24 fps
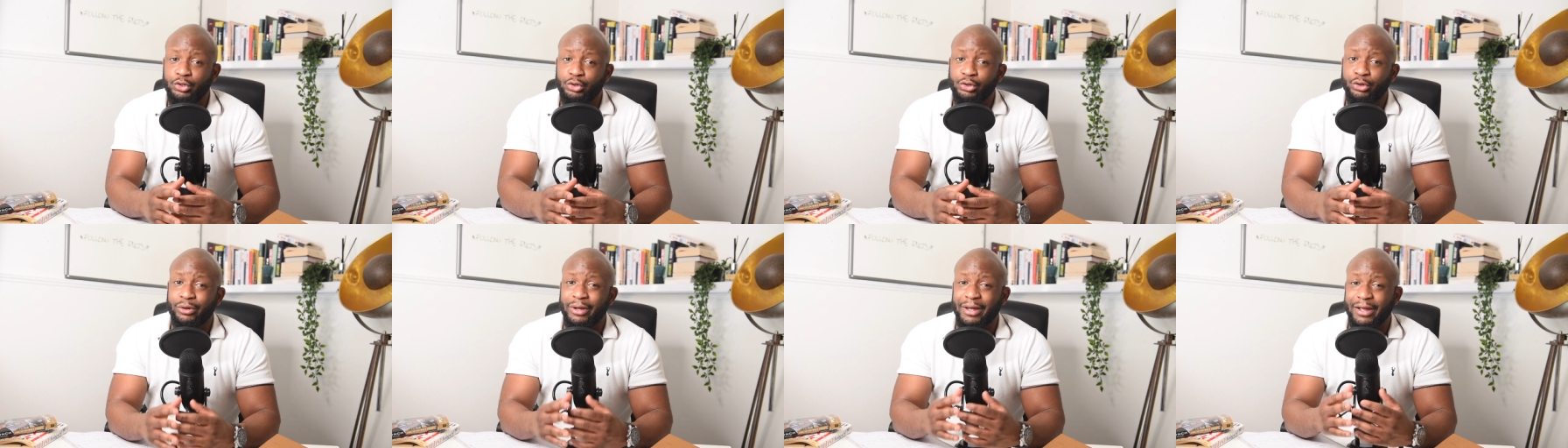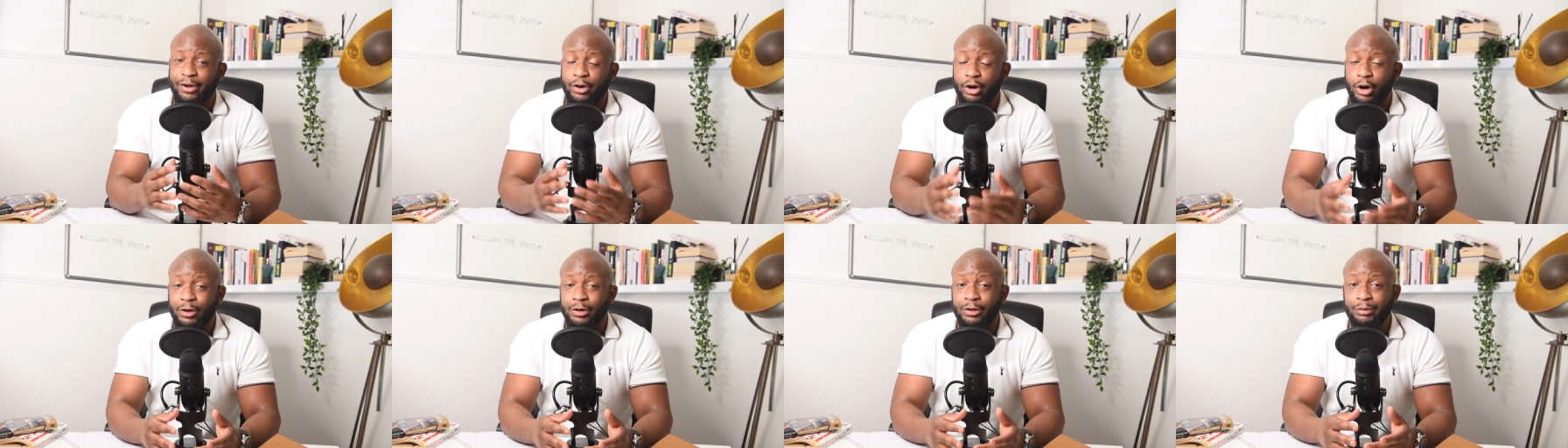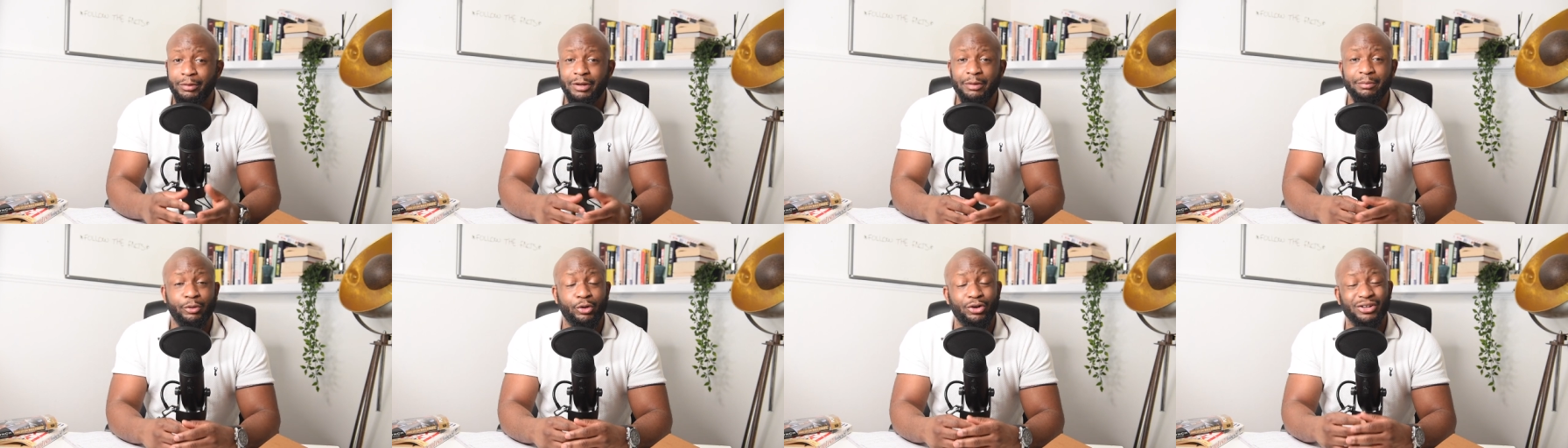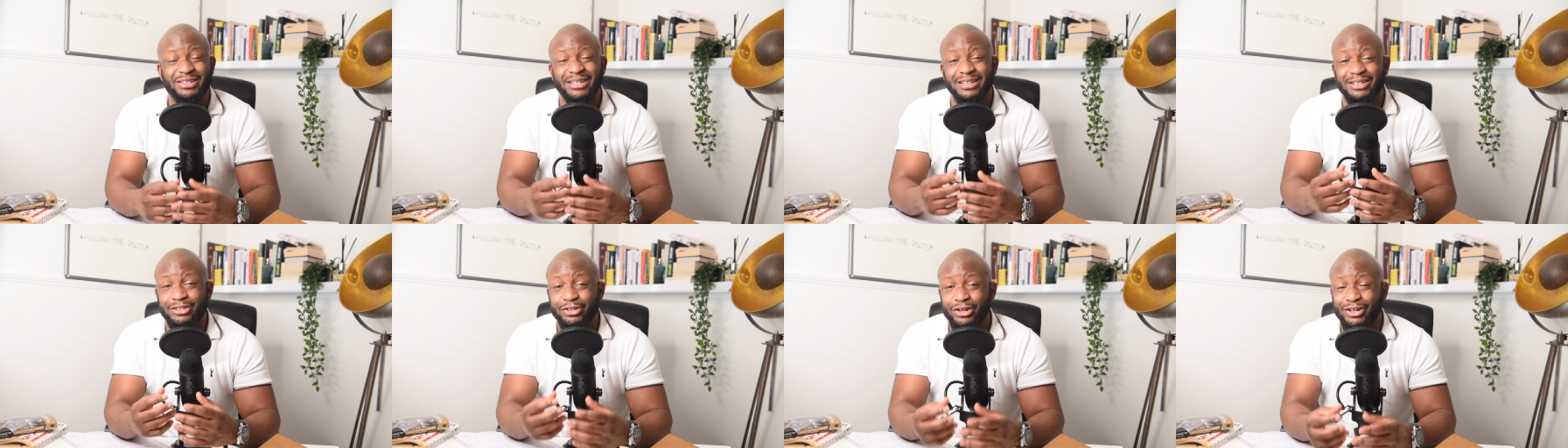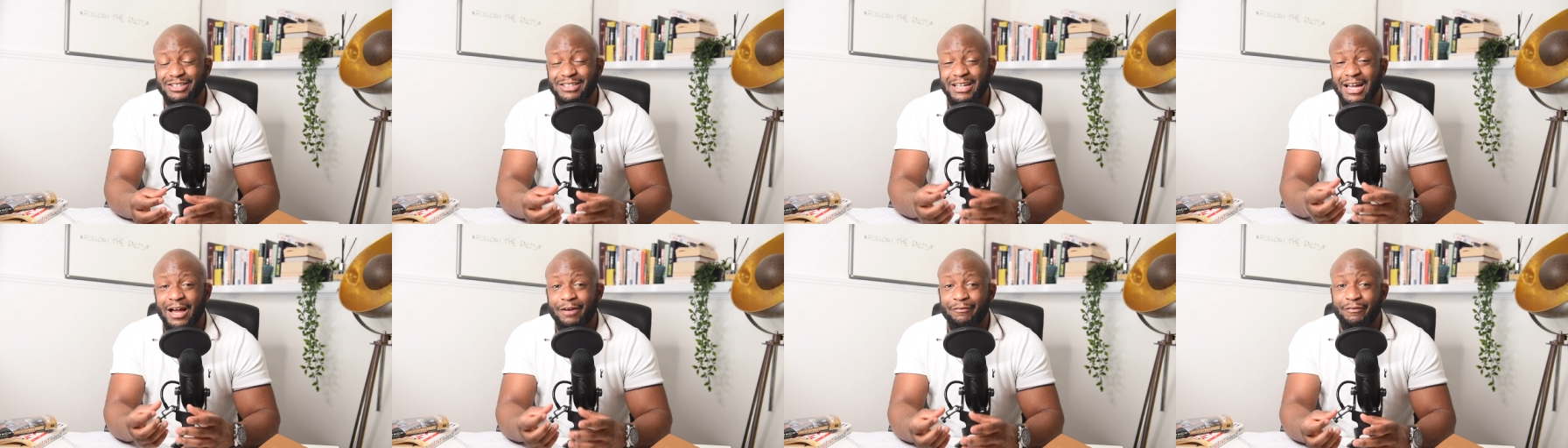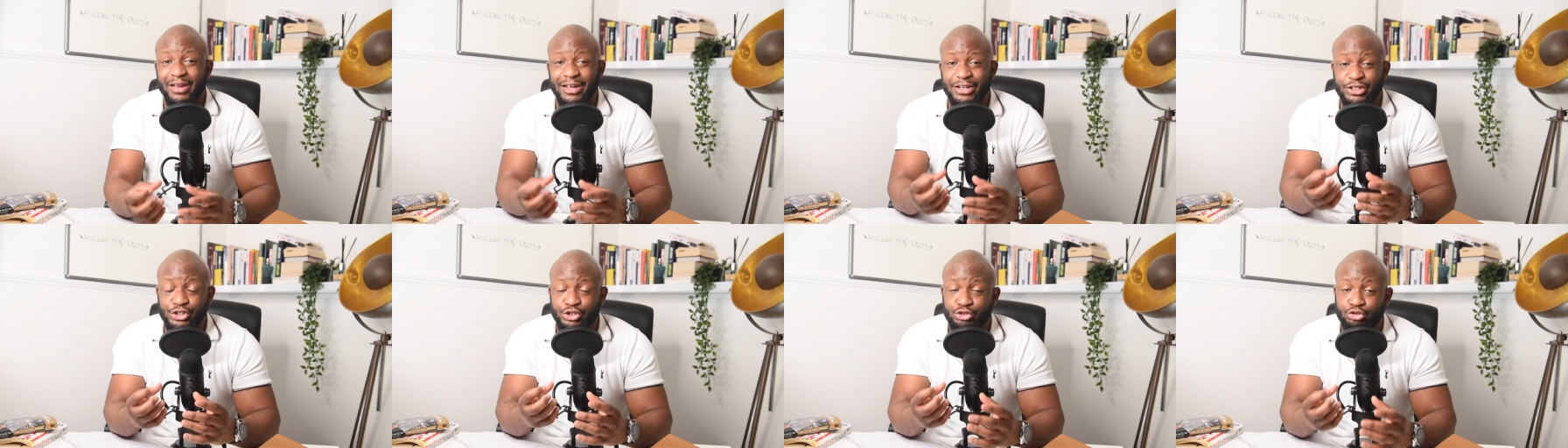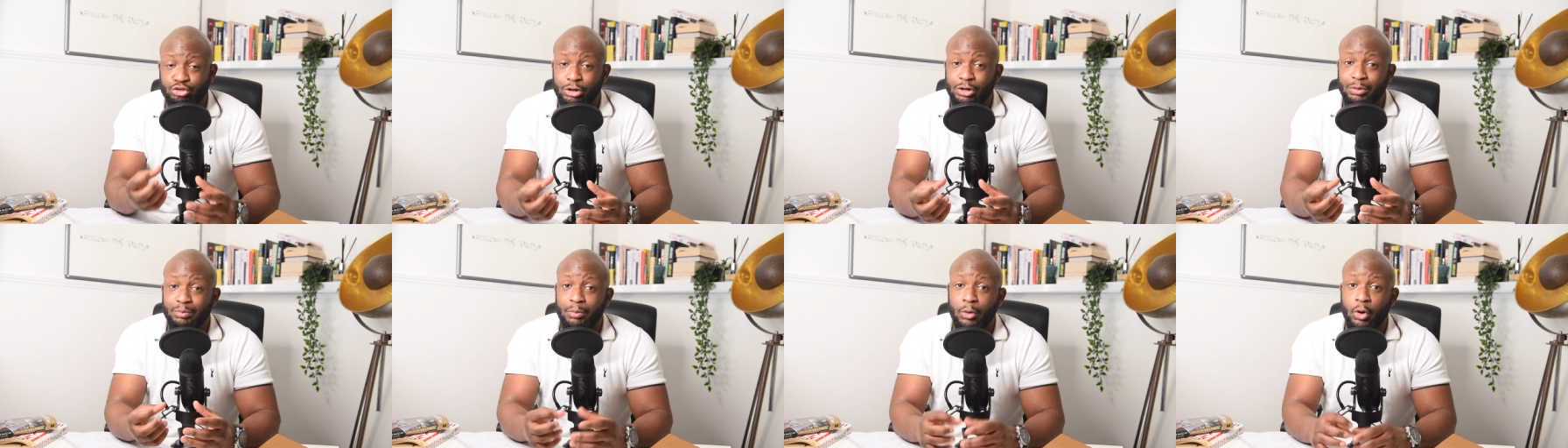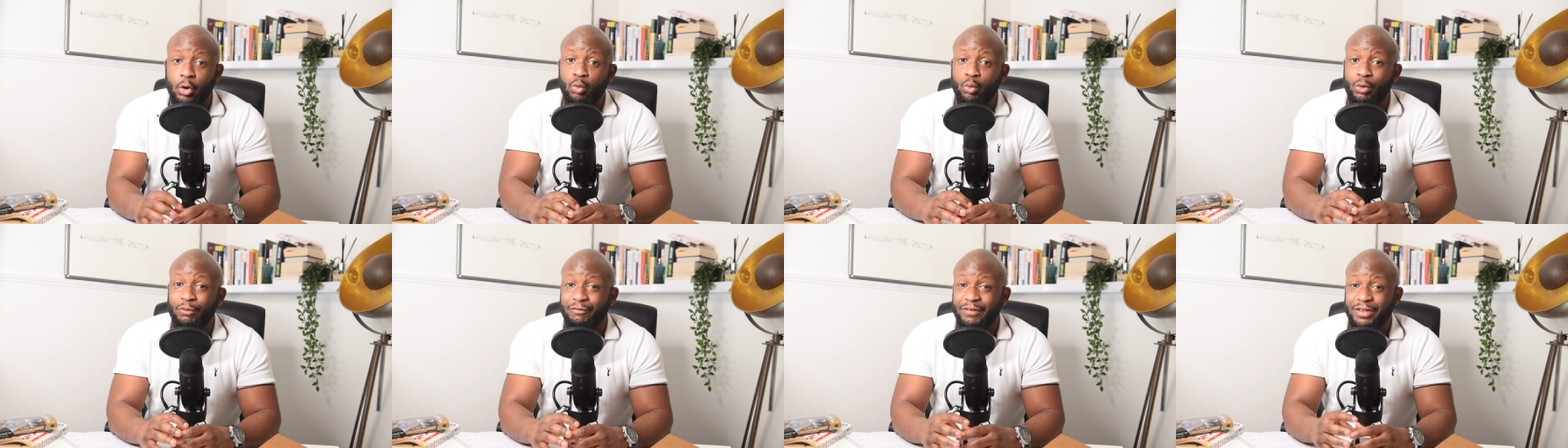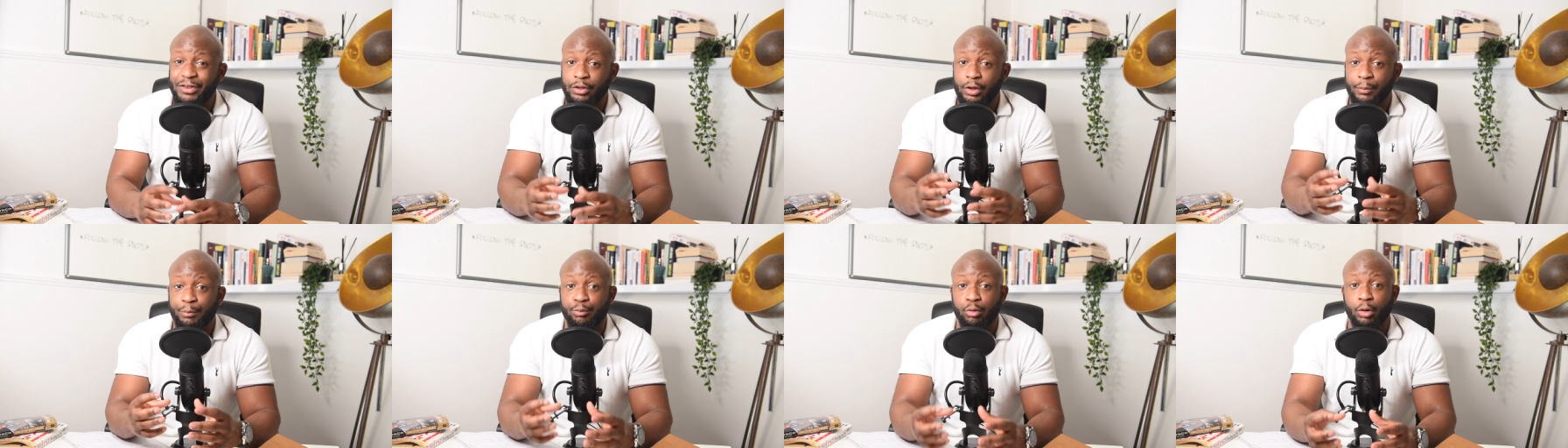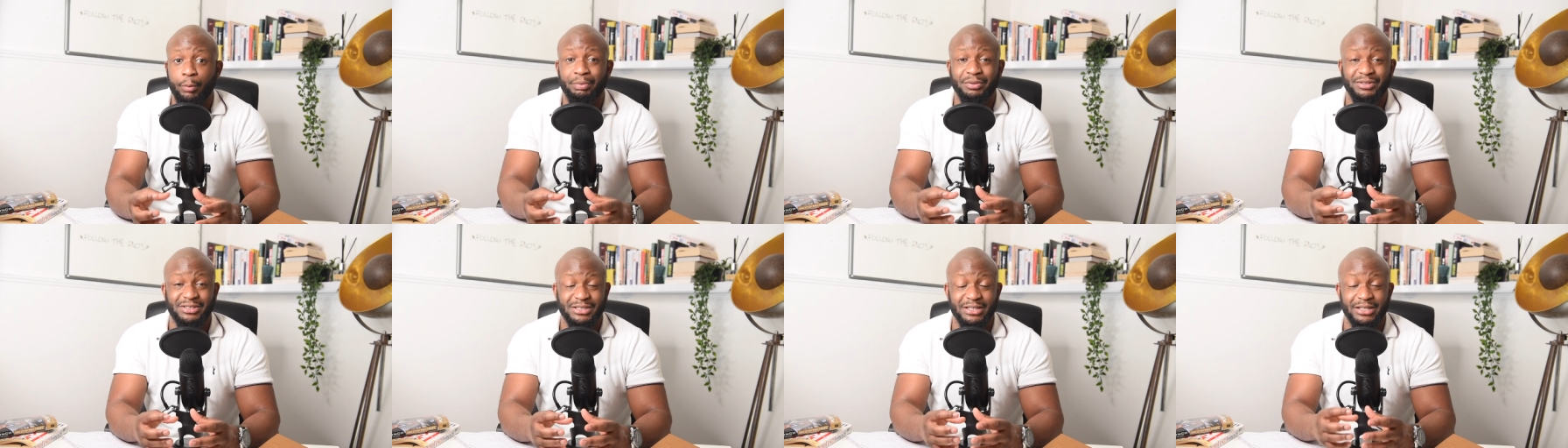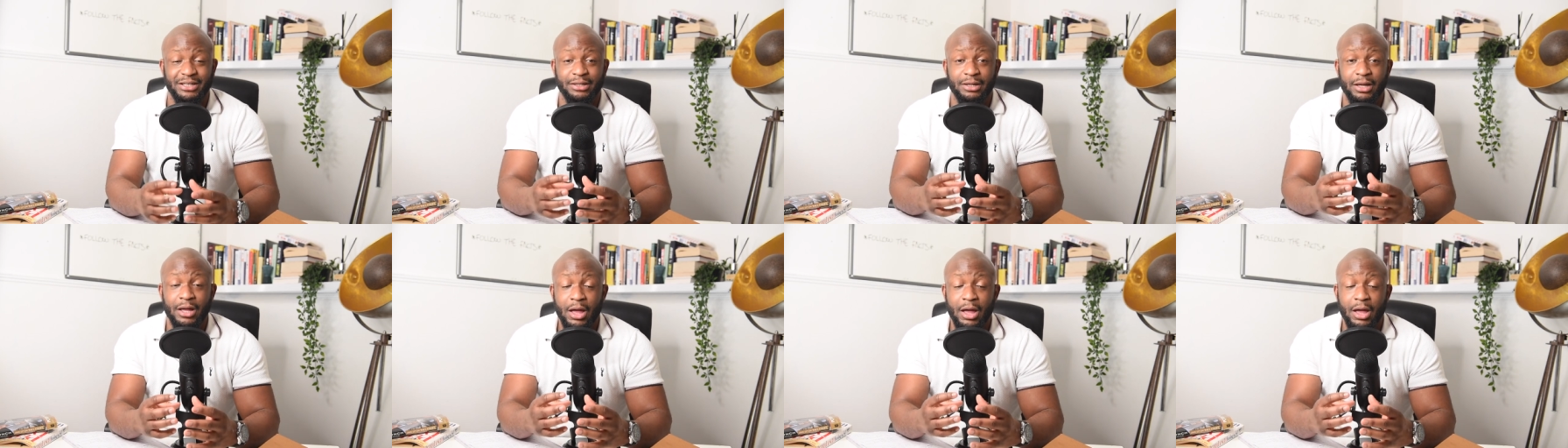UK economy because it does have a strong moat within the property